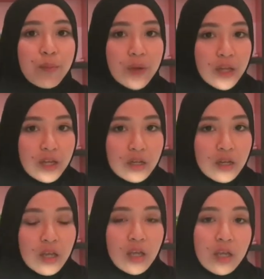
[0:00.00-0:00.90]
But
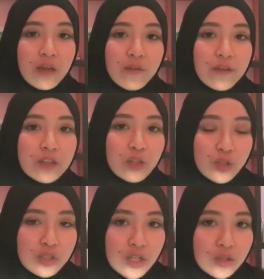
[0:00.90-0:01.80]
if it
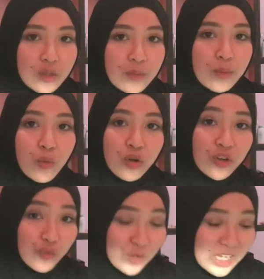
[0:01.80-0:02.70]
turns out to be
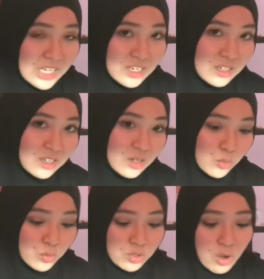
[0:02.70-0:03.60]
more green
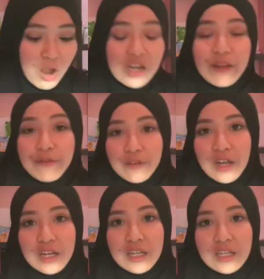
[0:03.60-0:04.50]
or olive
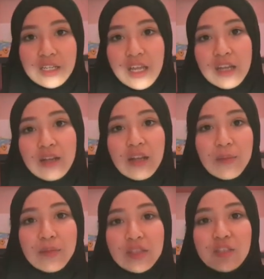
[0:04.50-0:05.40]
color, then
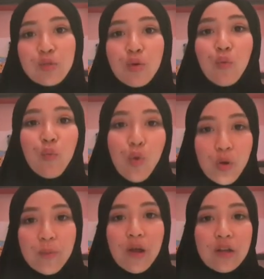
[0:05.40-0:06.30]
that means you're a
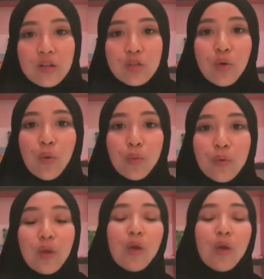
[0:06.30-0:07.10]
warm undertone.